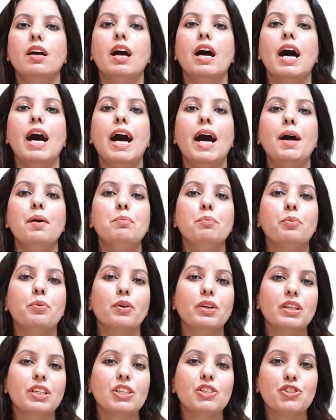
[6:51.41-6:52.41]
I'm
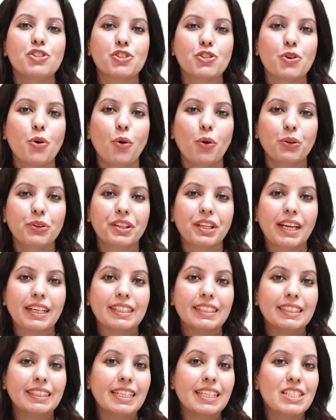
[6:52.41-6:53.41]
pretty sure
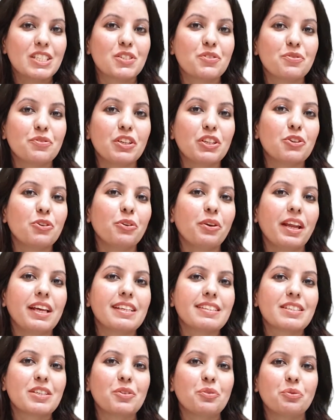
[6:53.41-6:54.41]
that this video
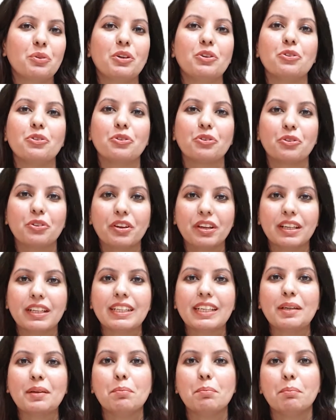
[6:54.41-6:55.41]
lesson will
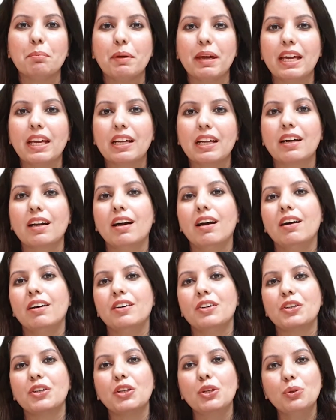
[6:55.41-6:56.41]
really make
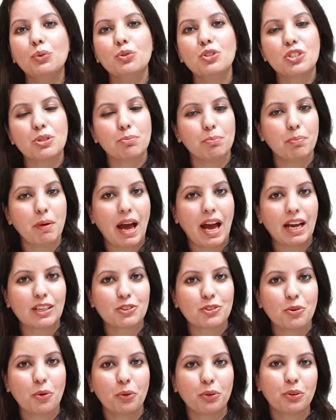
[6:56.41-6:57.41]
a huge
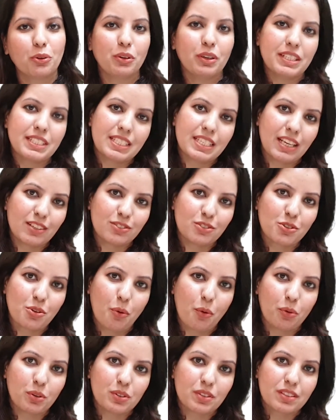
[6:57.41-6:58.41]
impact on your listening
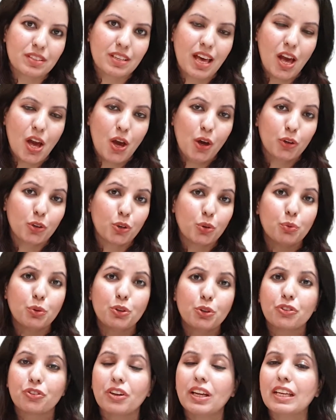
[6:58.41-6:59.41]
scores. You
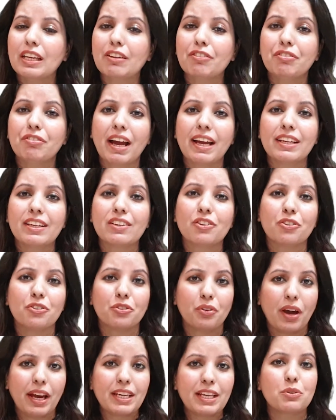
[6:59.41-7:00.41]
would really find a
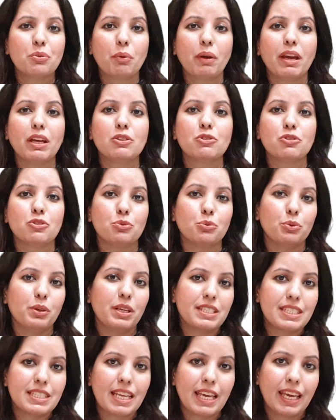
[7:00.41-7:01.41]
right way to do
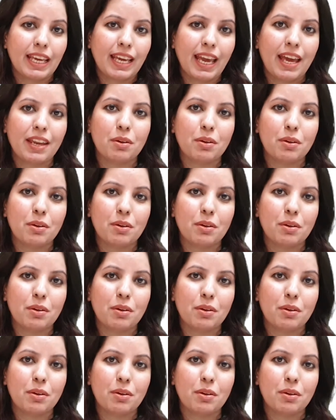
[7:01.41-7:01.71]
listening and